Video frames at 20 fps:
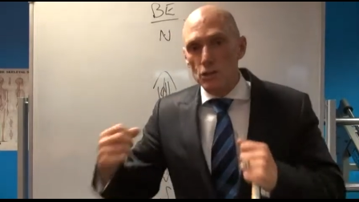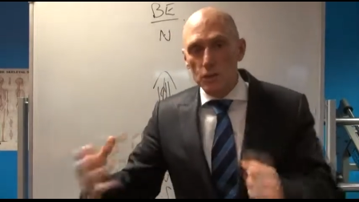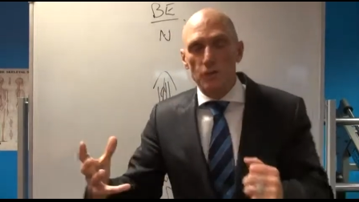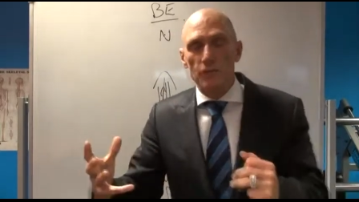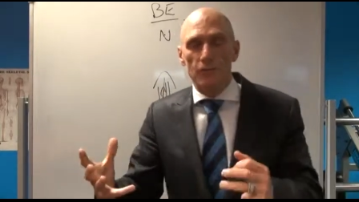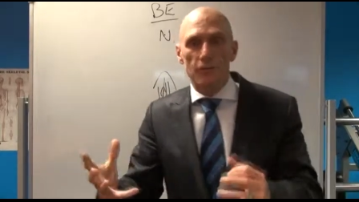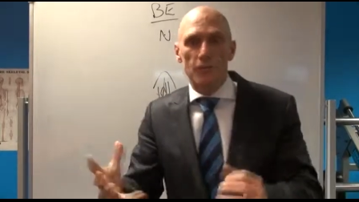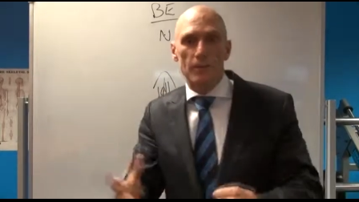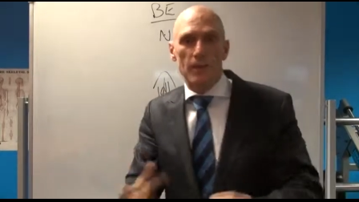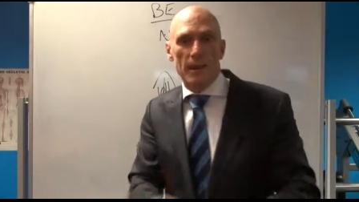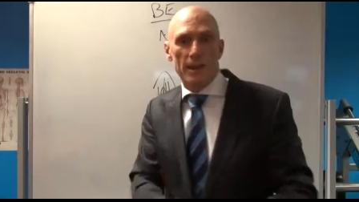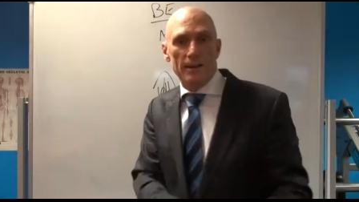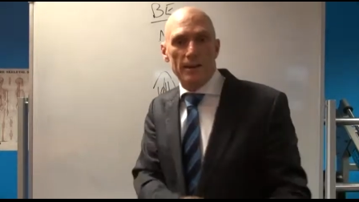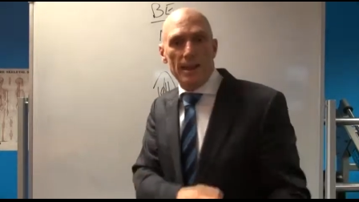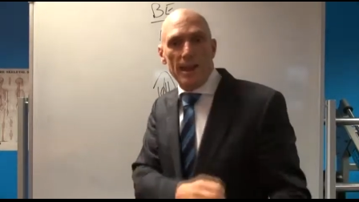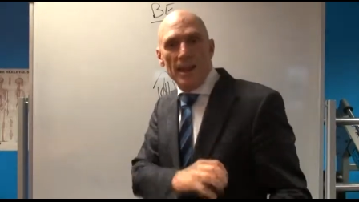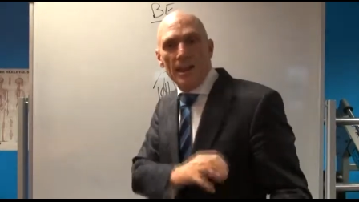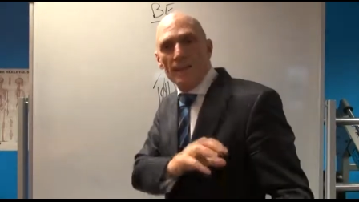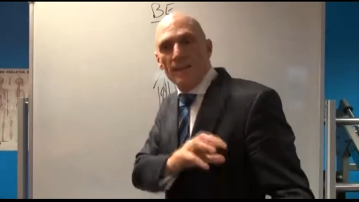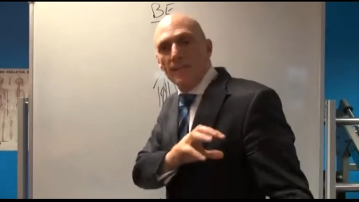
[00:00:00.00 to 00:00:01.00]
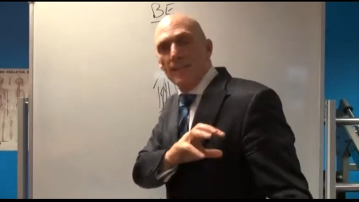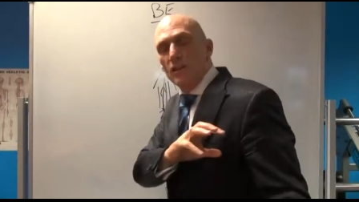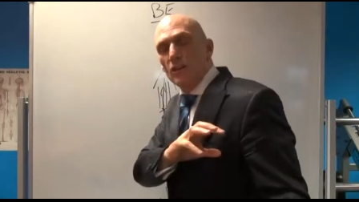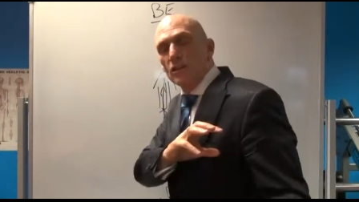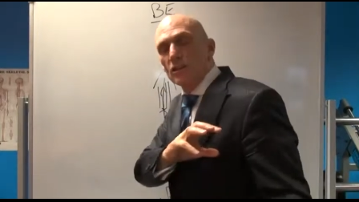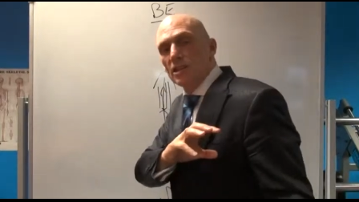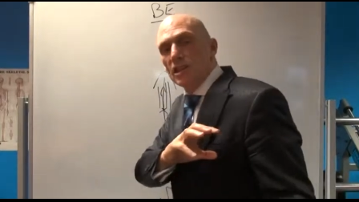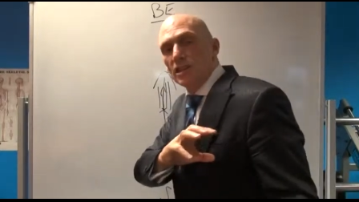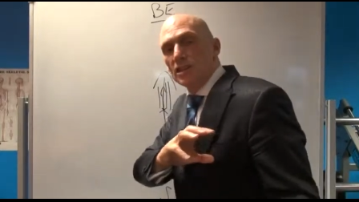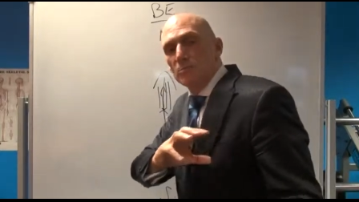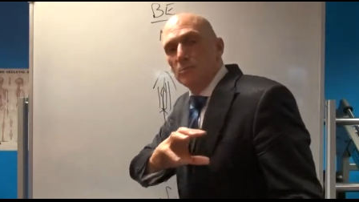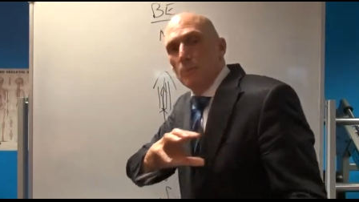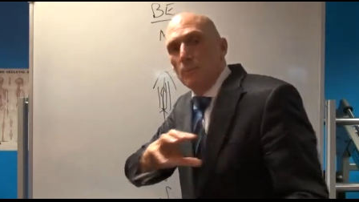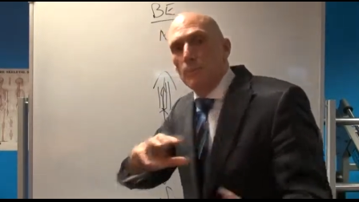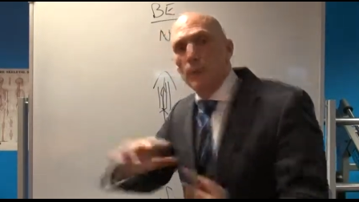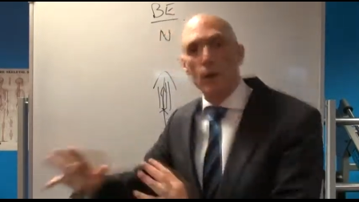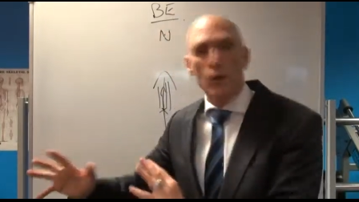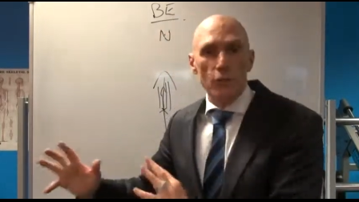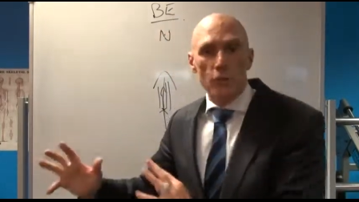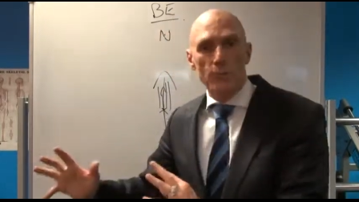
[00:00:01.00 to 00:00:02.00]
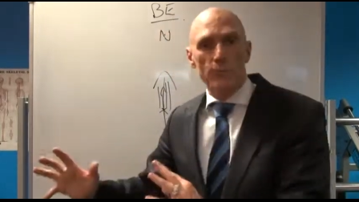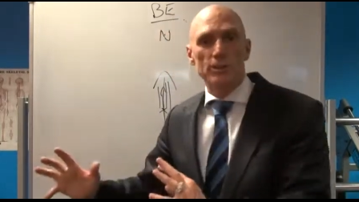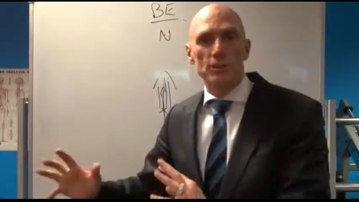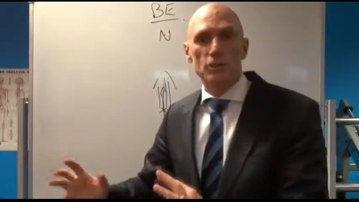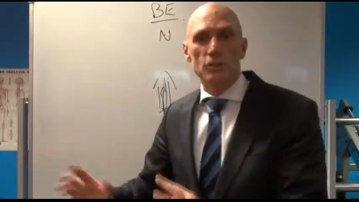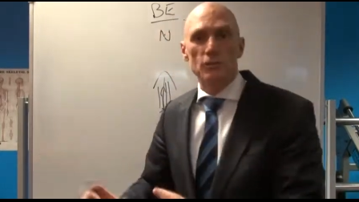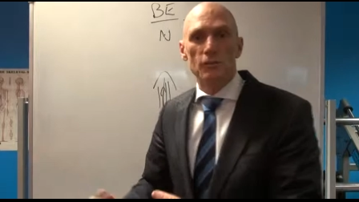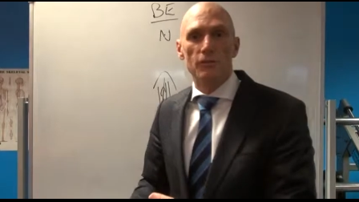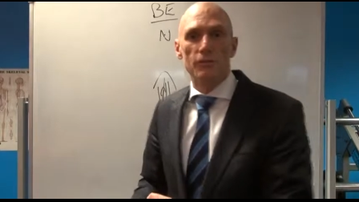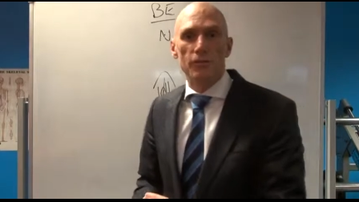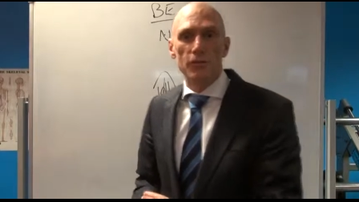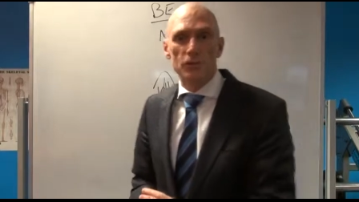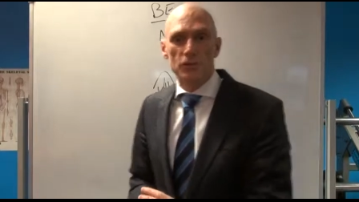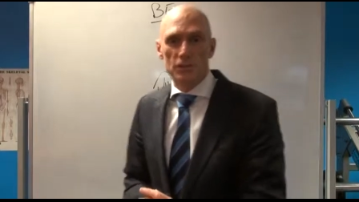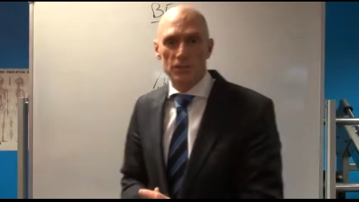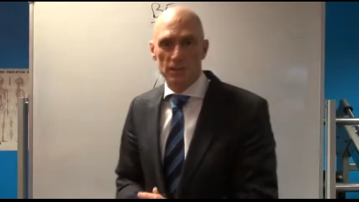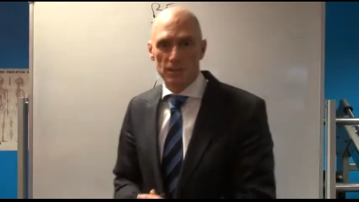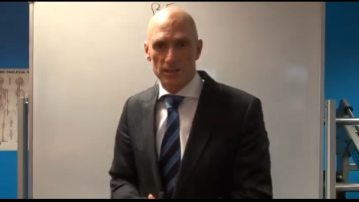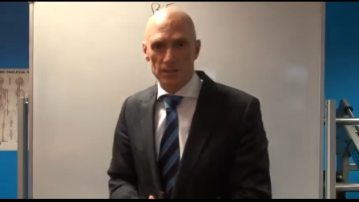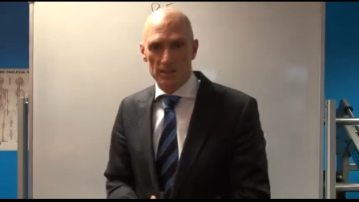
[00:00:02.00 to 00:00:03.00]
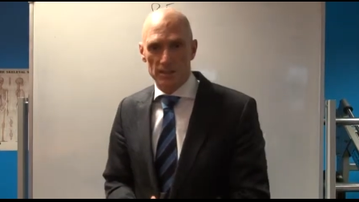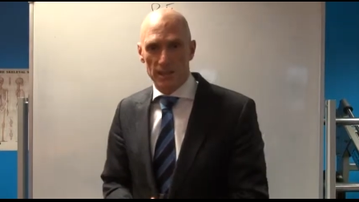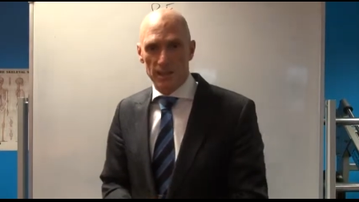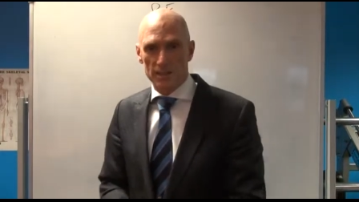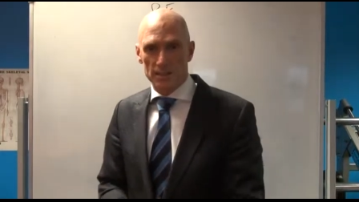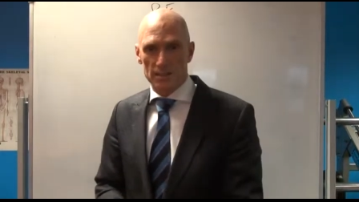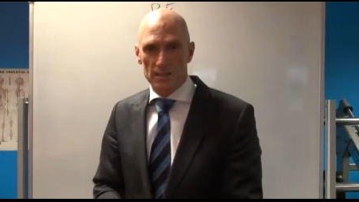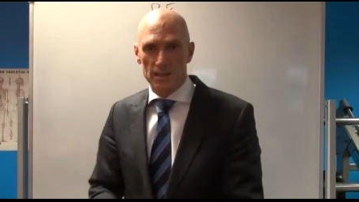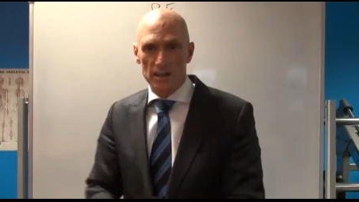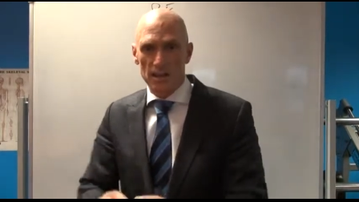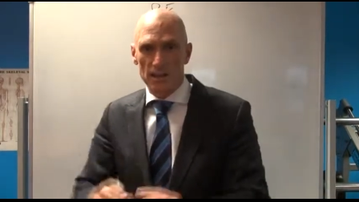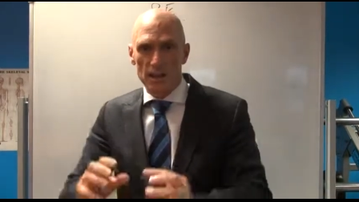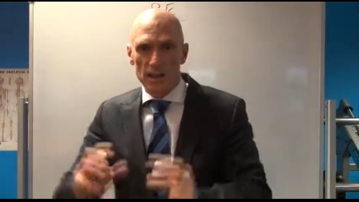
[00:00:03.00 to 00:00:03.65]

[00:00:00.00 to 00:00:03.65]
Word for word: do from that and how can they use that to propel them into a future success.